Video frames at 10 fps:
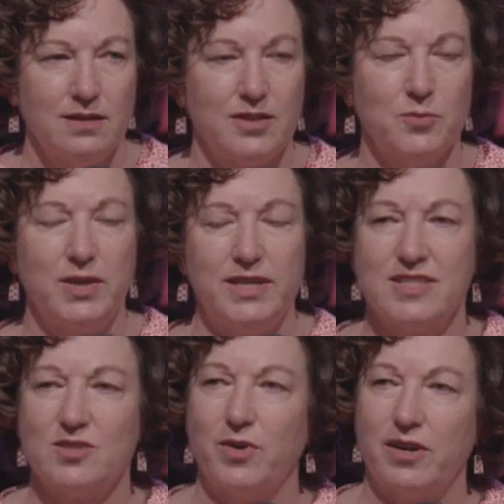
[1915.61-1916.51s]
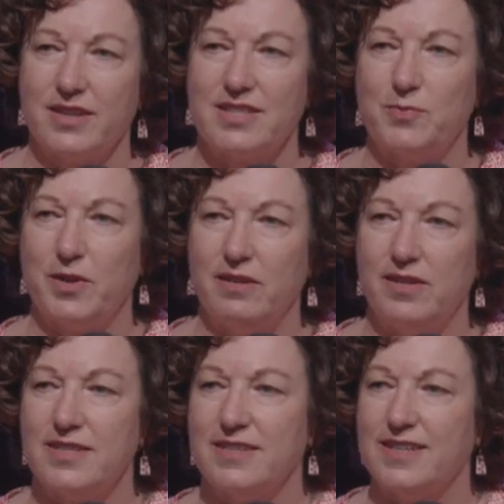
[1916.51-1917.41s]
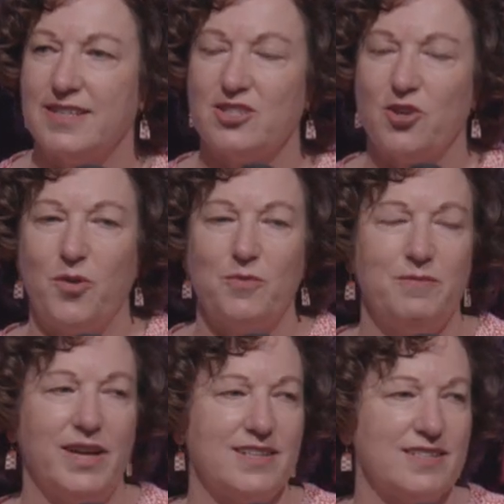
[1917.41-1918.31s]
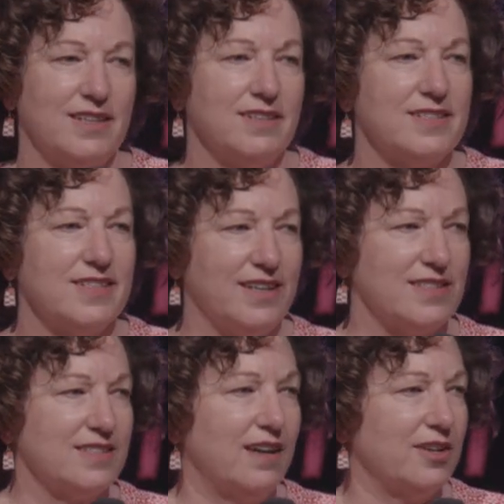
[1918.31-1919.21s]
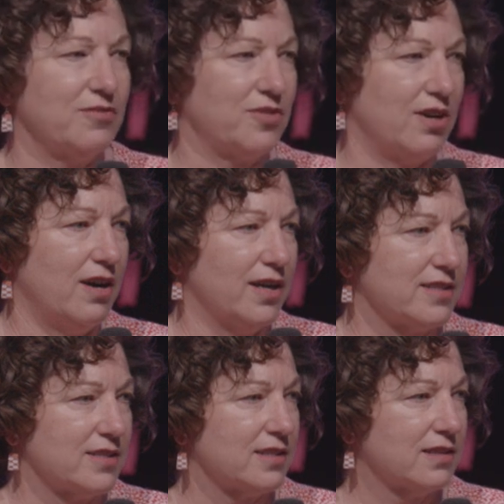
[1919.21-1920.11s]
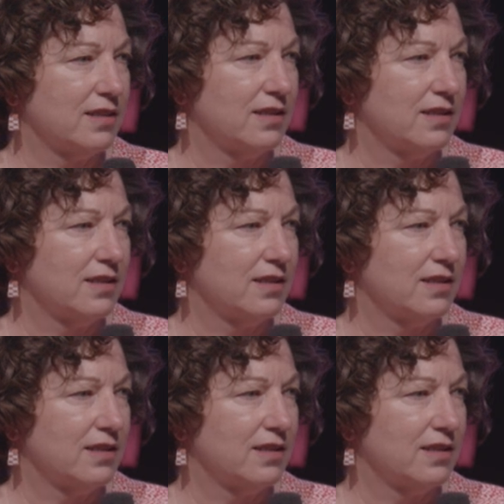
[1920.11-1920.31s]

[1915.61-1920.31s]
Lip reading: The peace we're experiencing does not make sense outside of Christ.